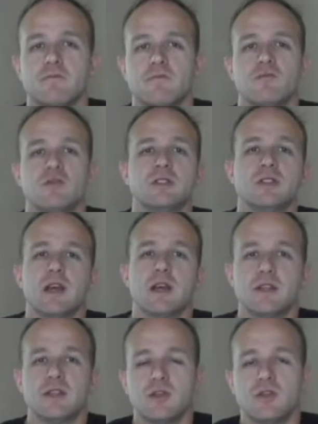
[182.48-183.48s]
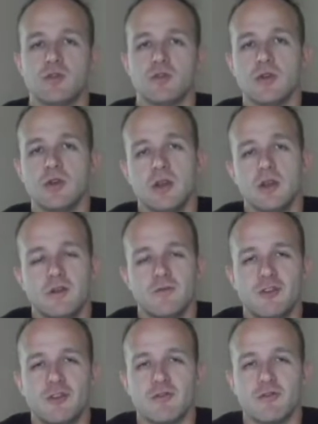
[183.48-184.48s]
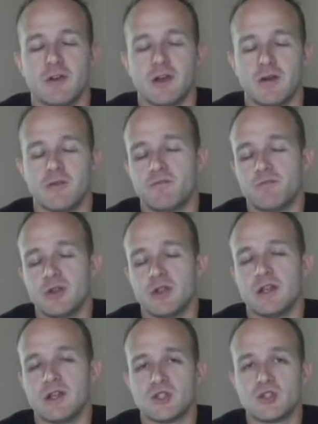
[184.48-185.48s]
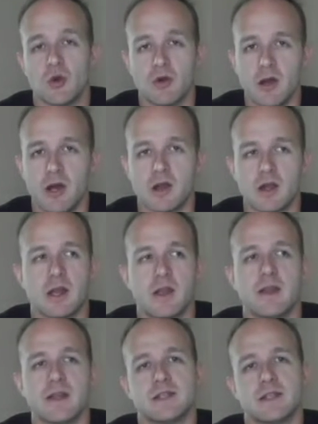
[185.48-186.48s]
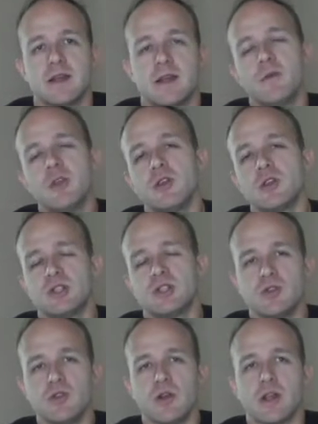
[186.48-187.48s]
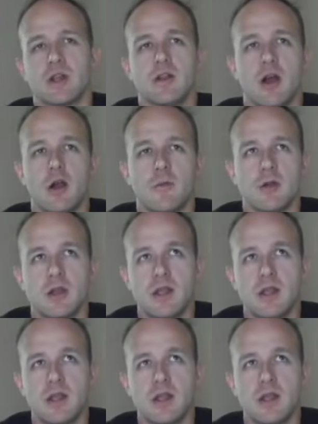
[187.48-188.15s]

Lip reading: resigned to building a Stormhawk out of that set. I mean, you could still do like an armored